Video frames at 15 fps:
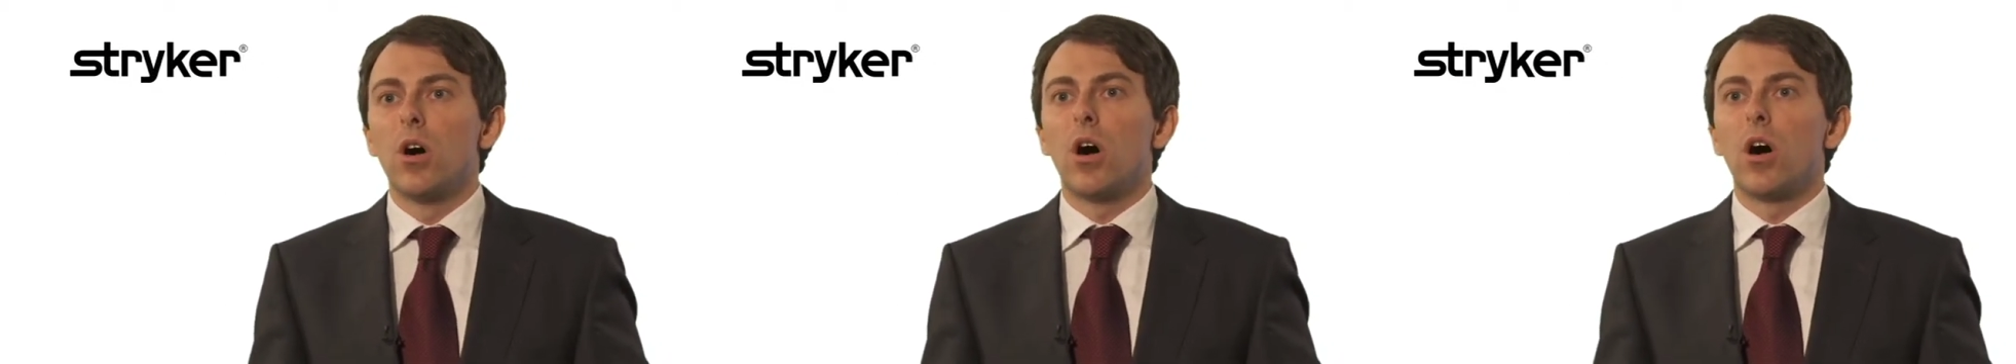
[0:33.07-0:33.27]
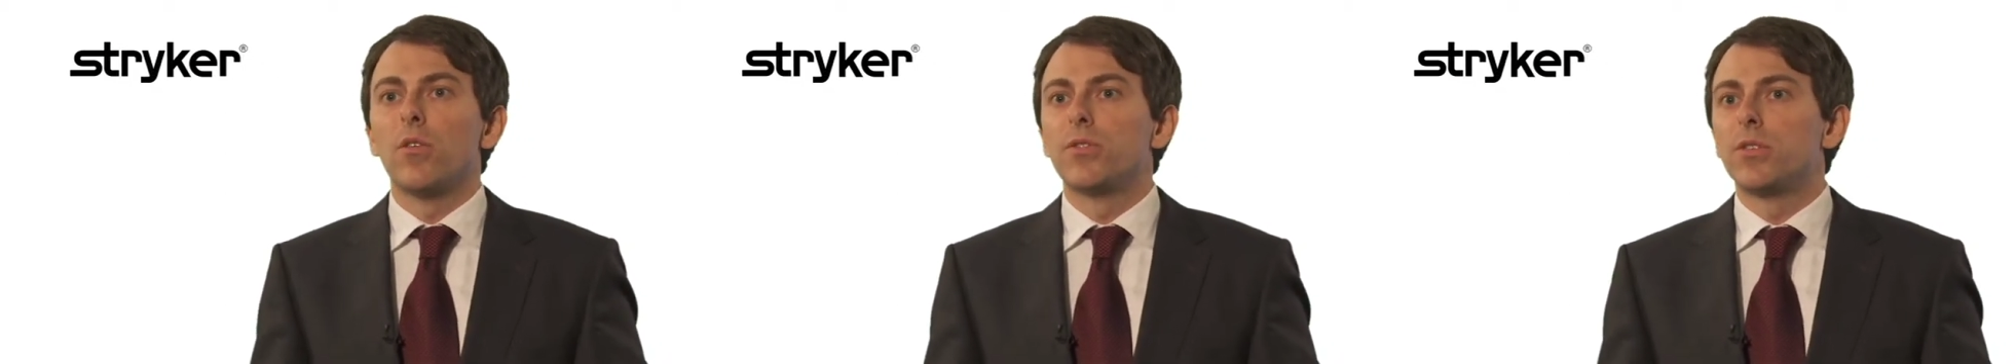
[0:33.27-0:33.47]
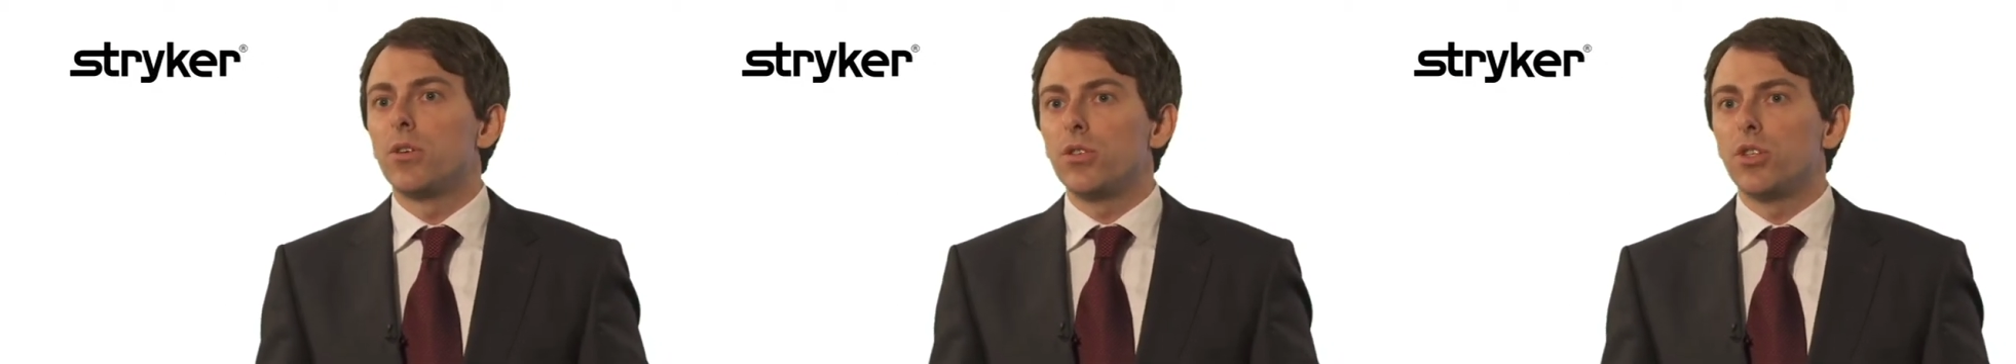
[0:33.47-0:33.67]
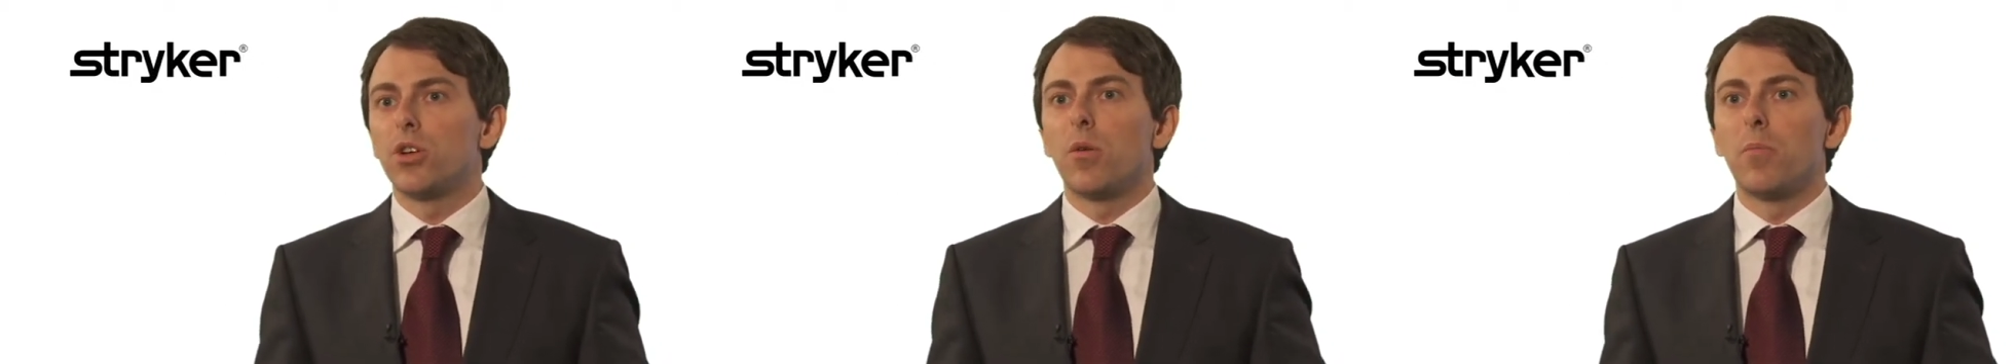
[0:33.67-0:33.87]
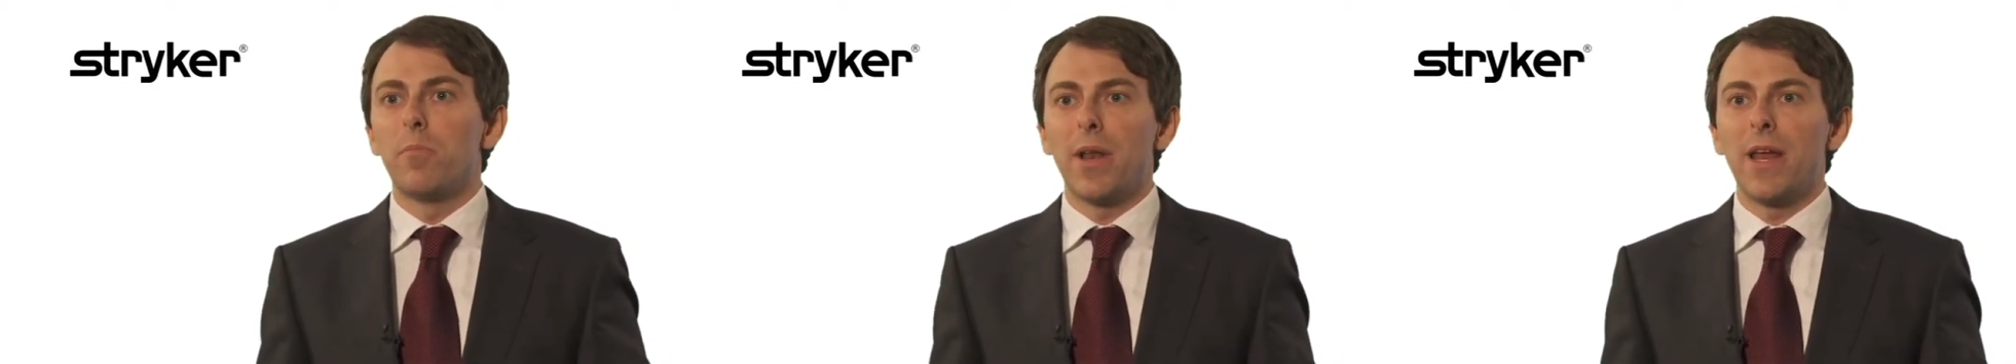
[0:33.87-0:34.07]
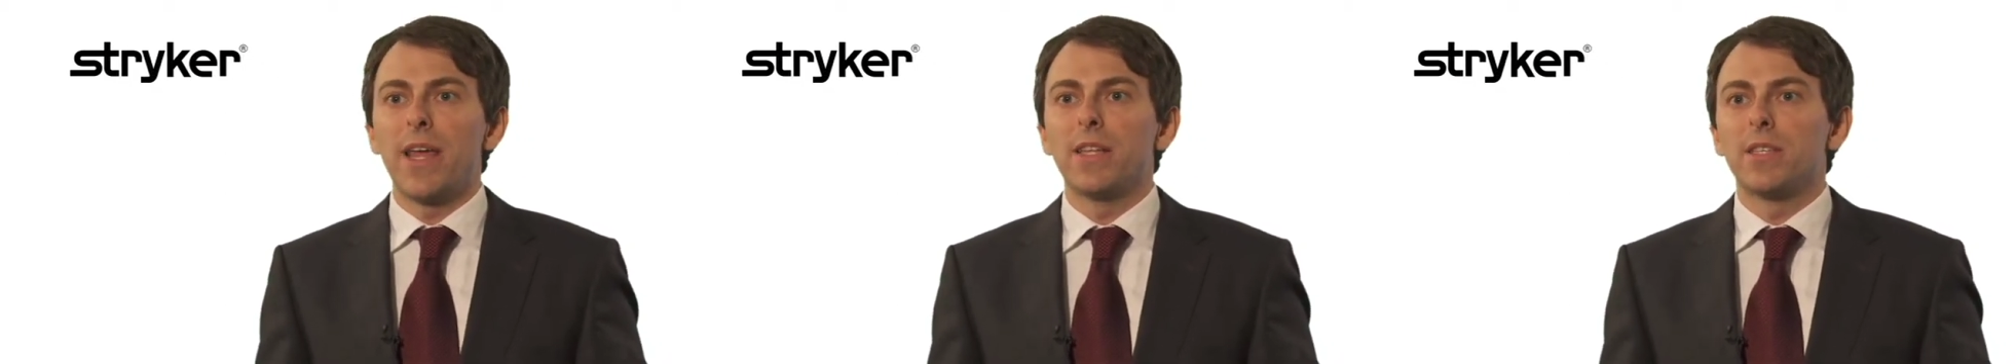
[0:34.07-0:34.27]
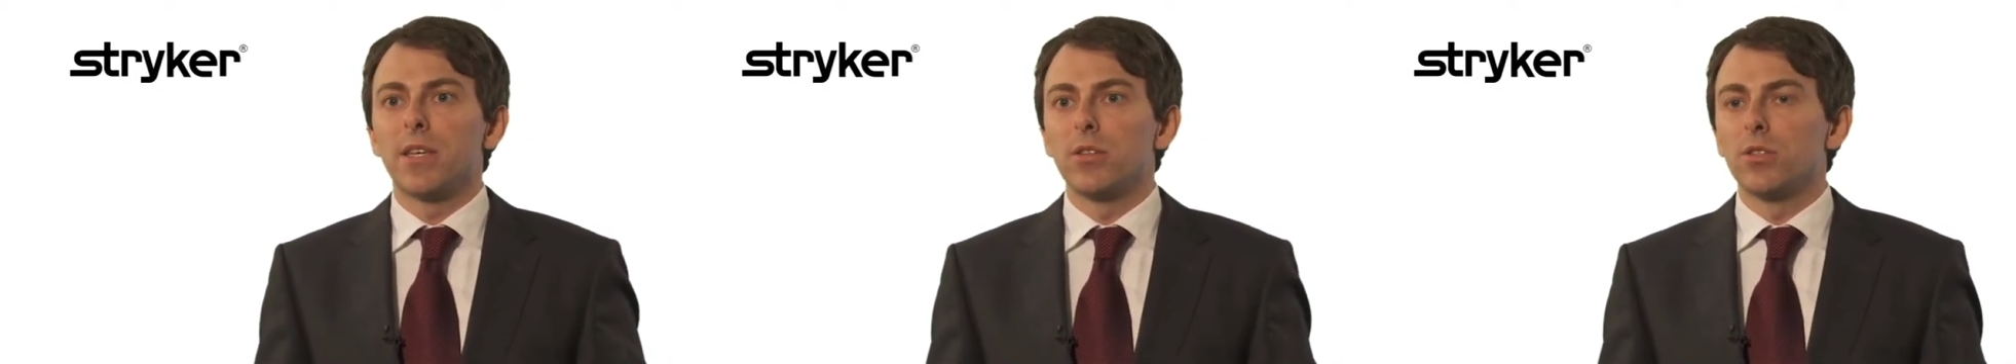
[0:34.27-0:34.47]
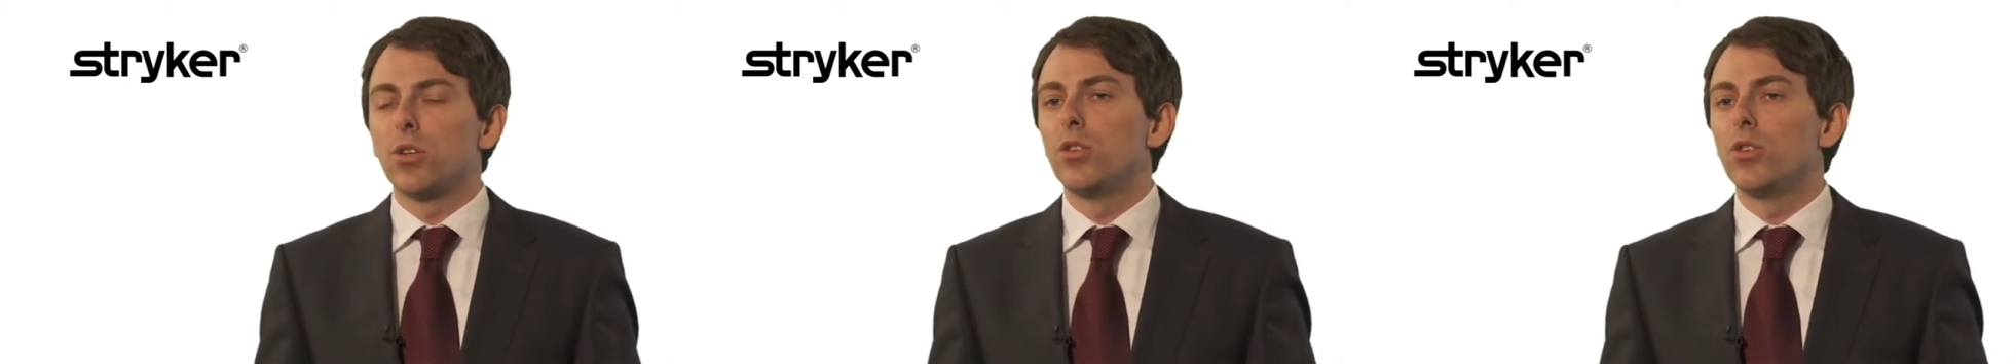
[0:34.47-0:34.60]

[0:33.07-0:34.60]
of surgical blades and